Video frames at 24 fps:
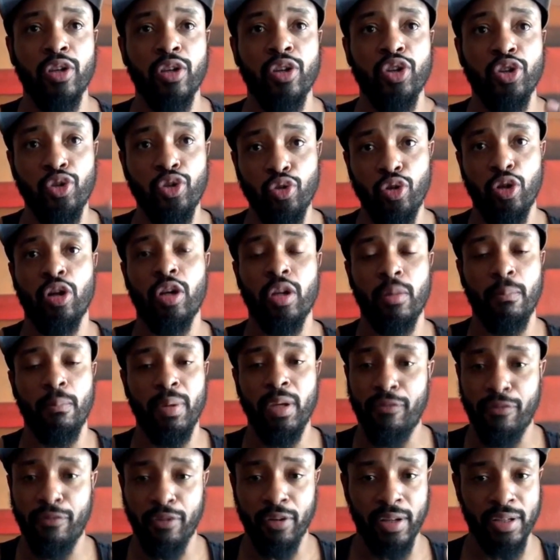you're going to
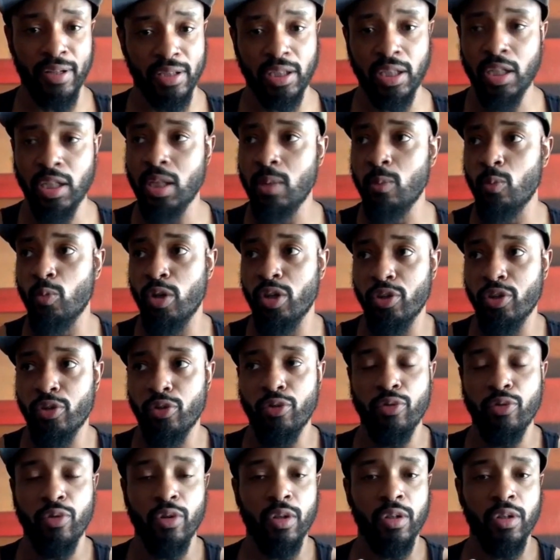be for their team when
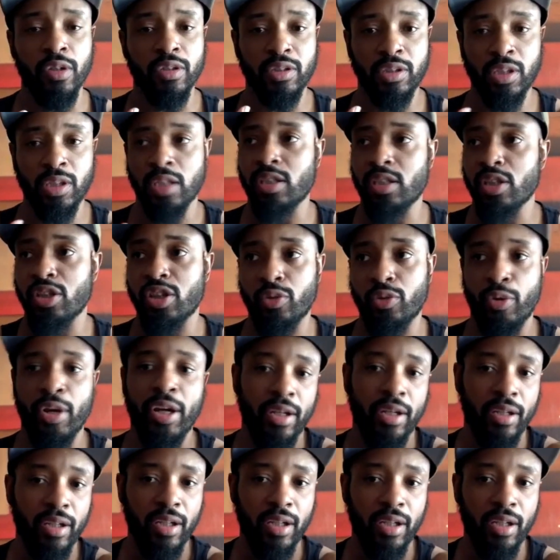you such a threat in